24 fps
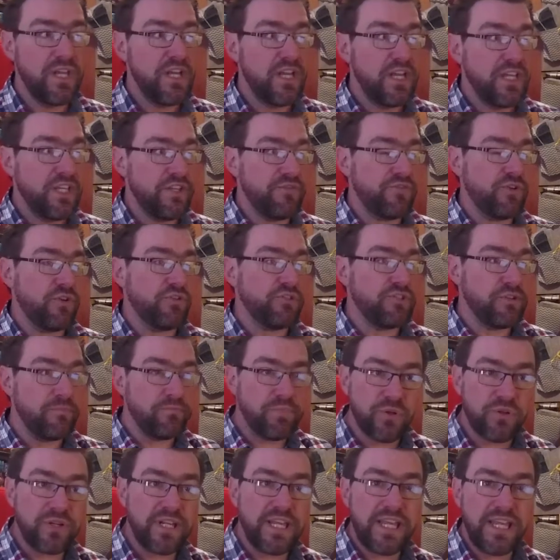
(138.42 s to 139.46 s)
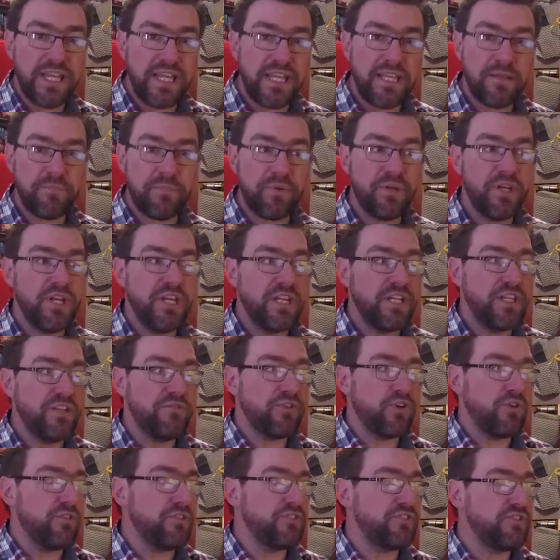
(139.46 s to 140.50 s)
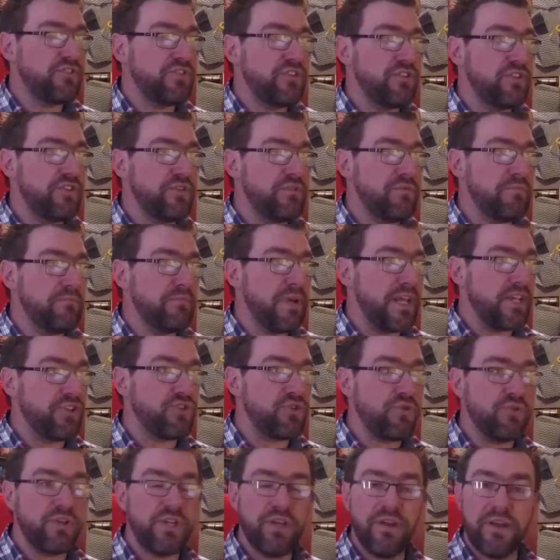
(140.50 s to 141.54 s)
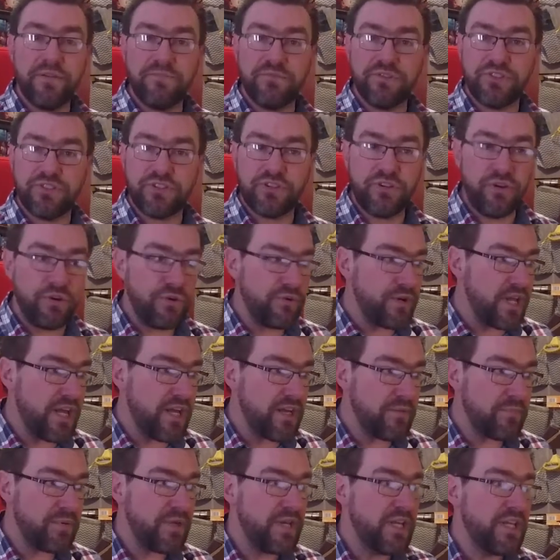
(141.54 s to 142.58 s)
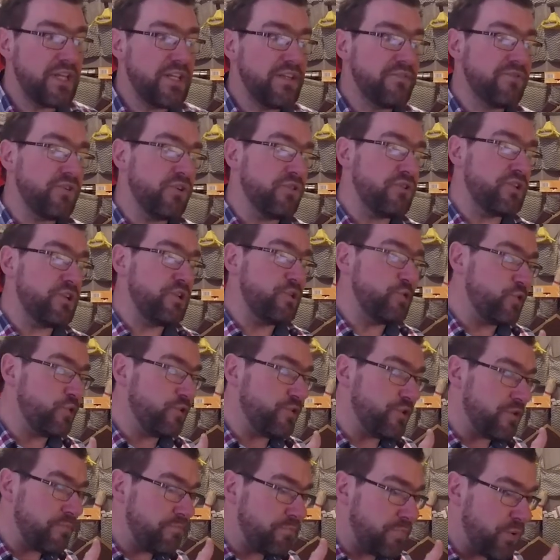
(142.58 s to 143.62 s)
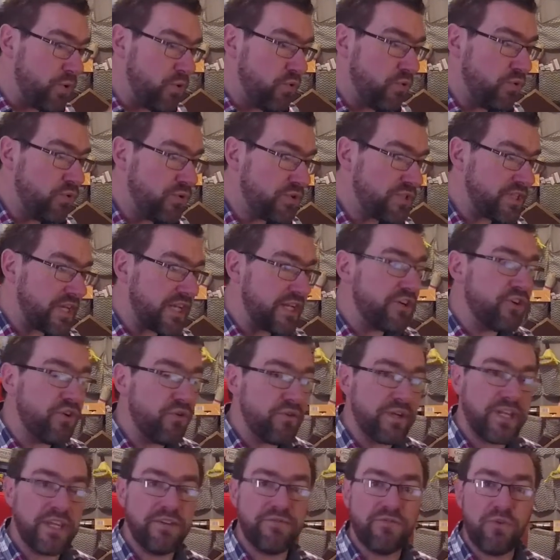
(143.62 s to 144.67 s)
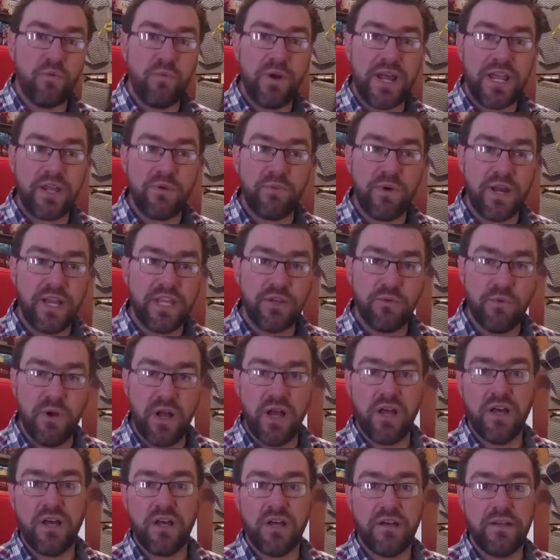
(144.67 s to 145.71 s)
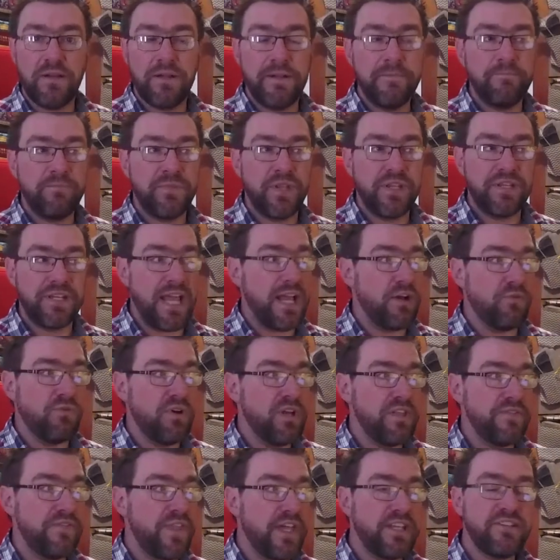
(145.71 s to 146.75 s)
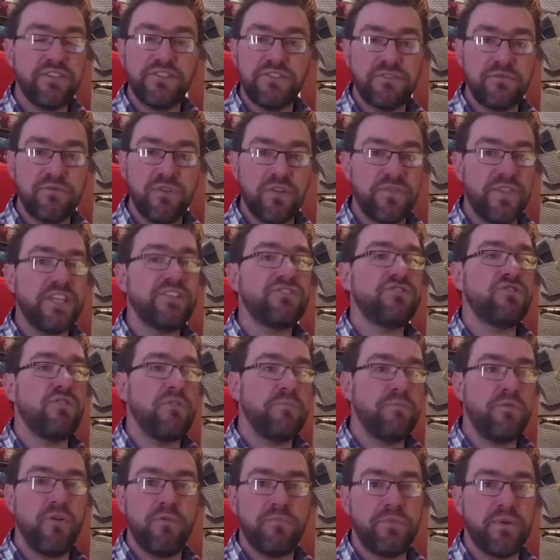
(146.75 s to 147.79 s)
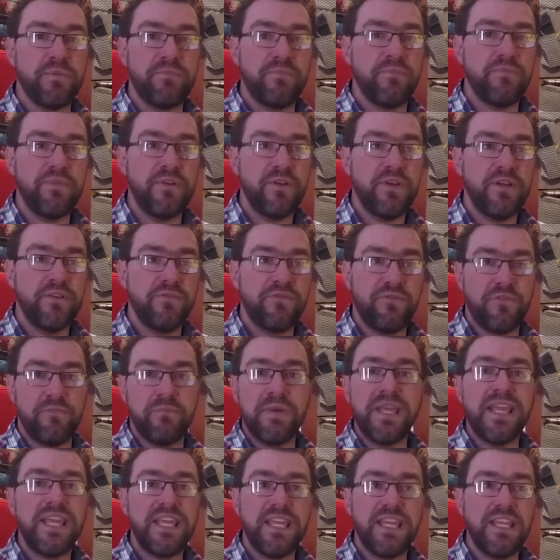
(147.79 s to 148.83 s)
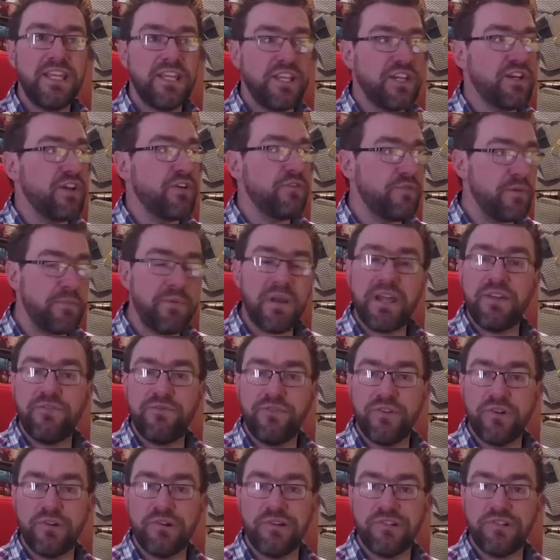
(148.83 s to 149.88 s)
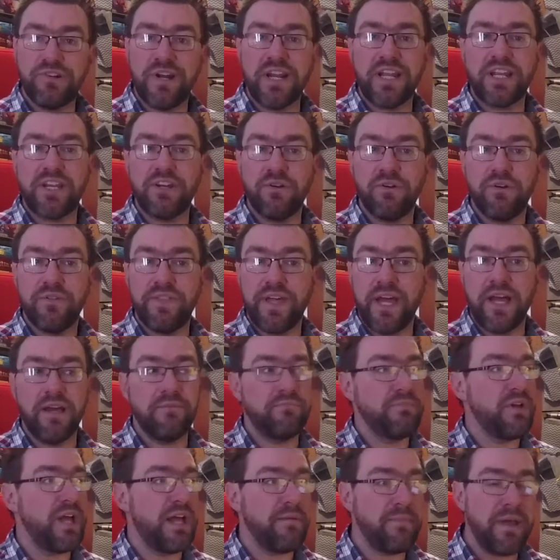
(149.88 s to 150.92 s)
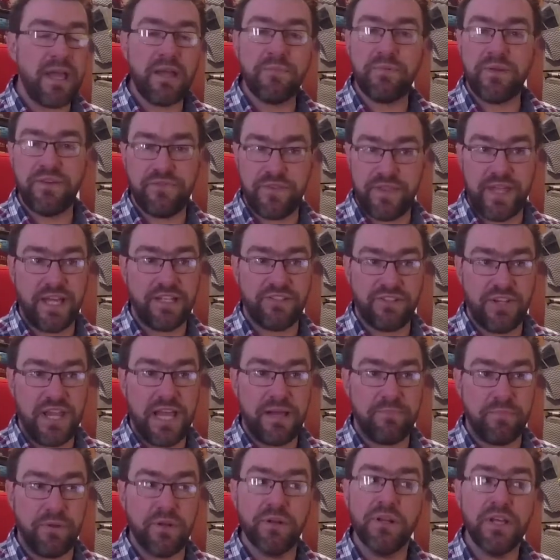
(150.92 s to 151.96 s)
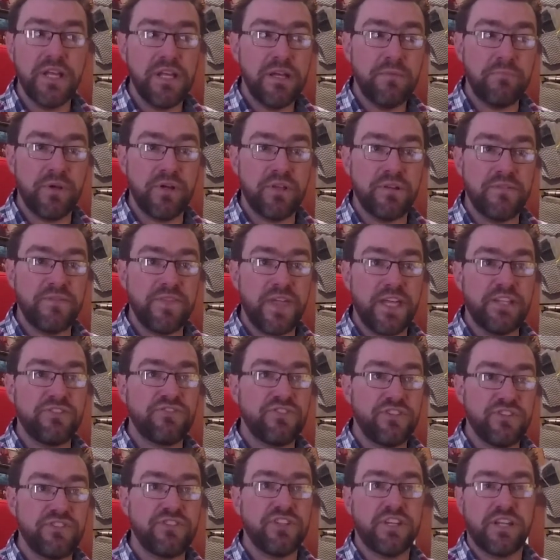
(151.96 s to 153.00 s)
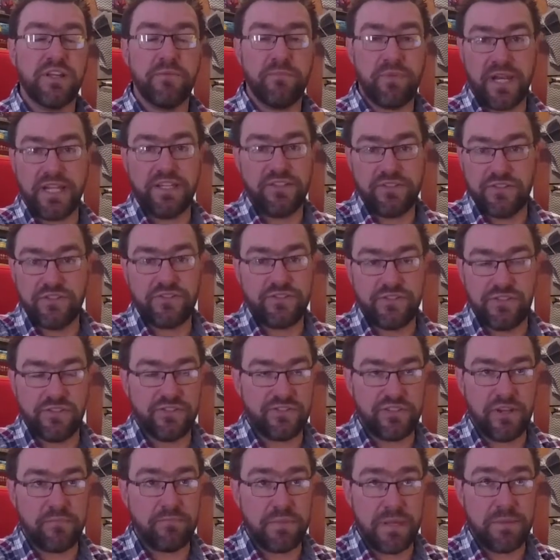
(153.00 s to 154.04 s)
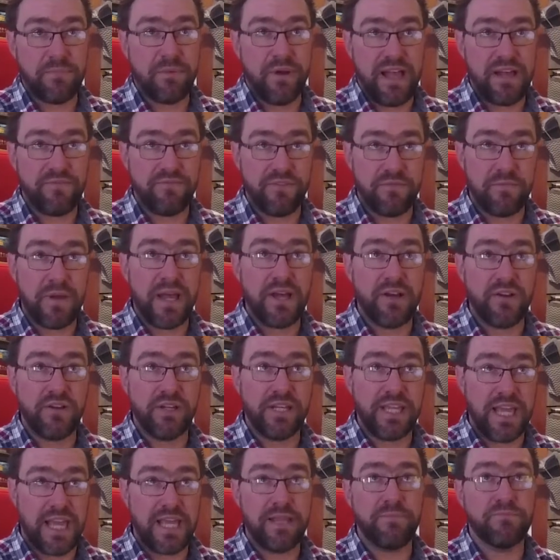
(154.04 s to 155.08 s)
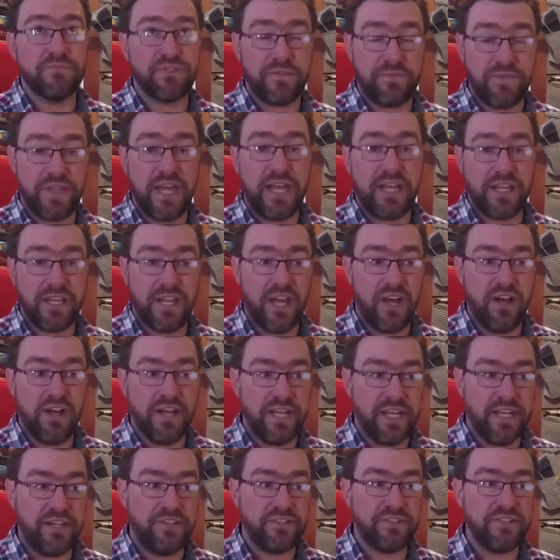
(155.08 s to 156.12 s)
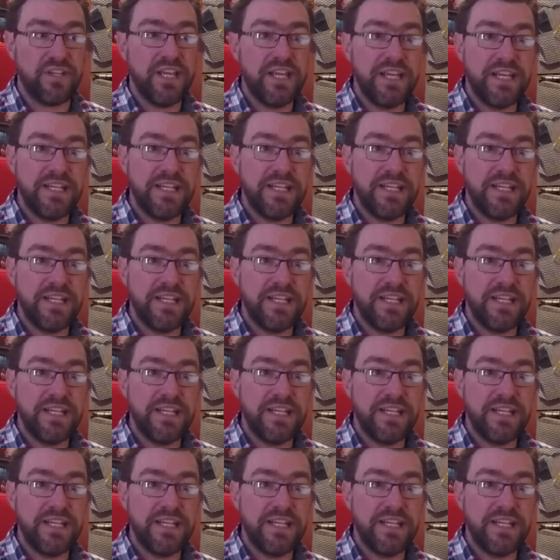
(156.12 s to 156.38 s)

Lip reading: You've got to bookkeep, you've got to make sure you haven't screwed up, you've got to look at the board and not give away where you are. Now, that's not a problem for me. You know, if we play Fury of Dracula or that, I'm happy for that to happen, but that's just a complaint that some people have about games of that kind.